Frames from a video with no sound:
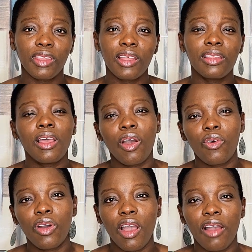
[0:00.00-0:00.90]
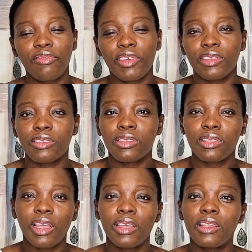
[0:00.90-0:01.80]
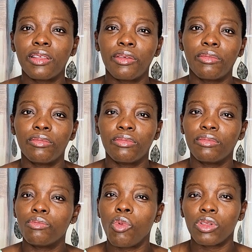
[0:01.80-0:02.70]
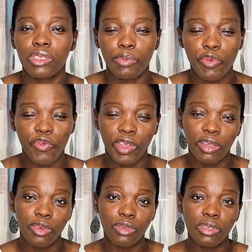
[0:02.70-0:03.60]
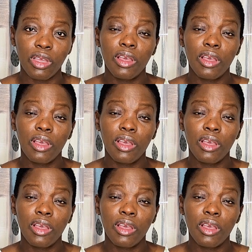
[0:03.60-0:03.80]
Now, I've said it in multiple videos